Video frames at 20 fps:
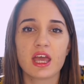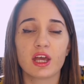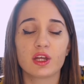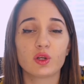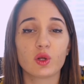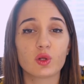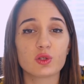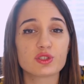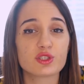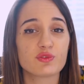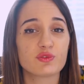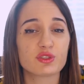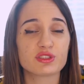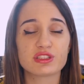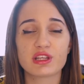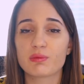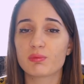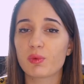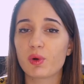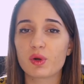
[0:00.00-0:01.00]
And also, if you
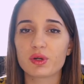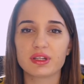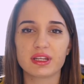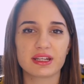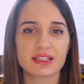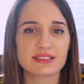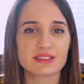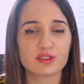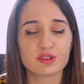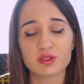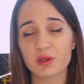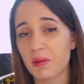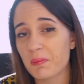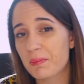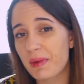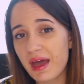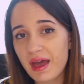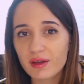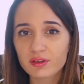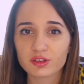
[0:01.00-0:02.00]
sell more than a certain
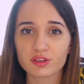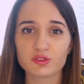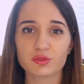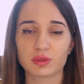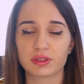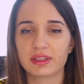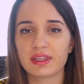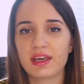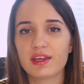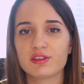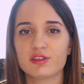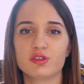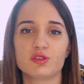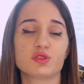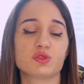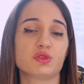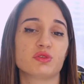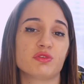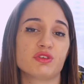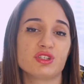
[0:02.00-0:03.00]
amount into a country, you
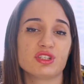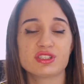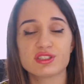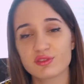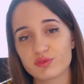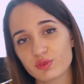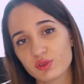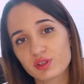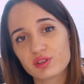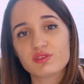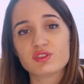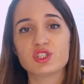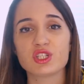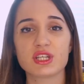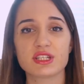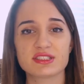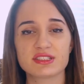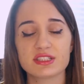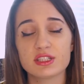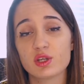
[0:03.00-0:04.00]
should register for the
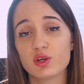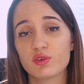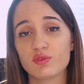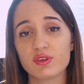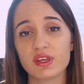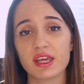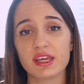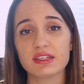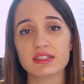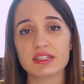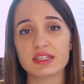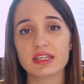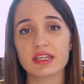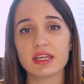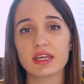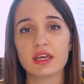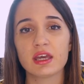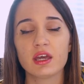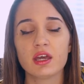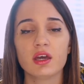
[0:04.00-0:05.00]
GST or
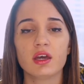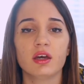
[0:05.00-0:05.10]
VAT.